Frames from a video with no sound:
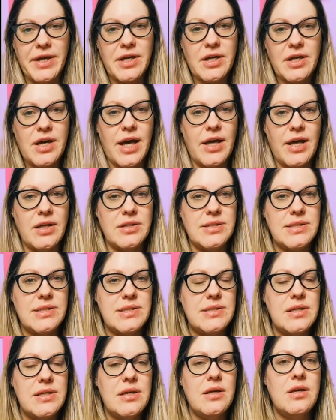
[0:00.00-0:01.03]
Because
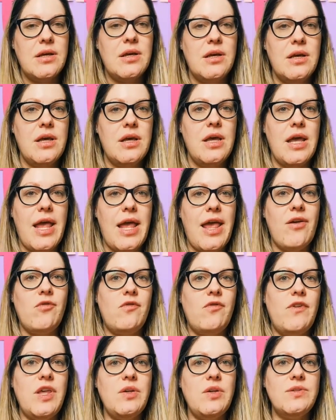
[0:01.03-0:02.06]
it
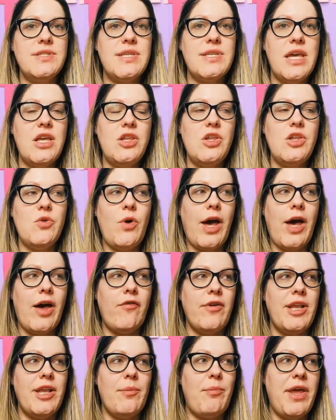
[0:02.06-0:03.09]
feels like you have an
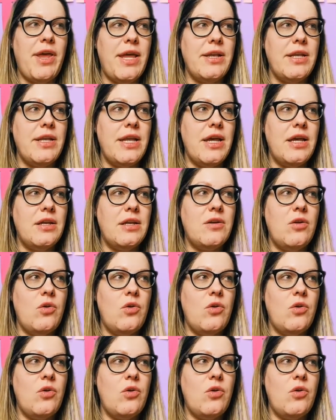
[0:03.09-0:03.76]
opinion